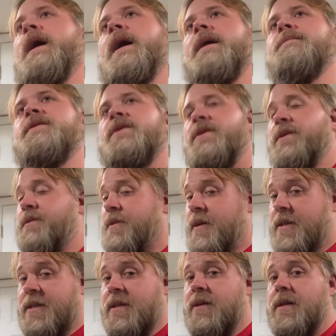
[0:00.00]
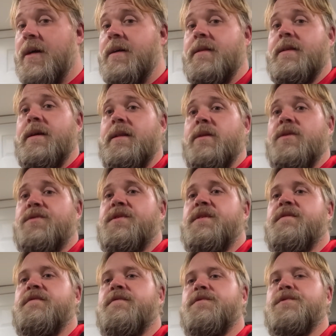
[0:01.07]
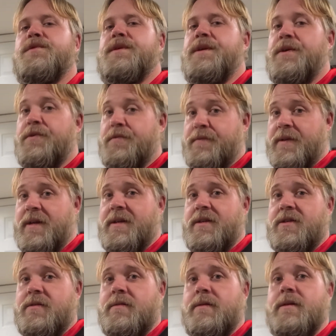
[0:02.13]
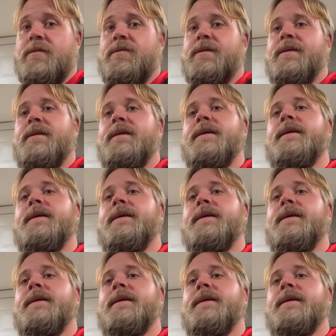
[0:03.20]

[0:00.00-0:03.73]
I'm currently still out there looking for Keel Flying Squadron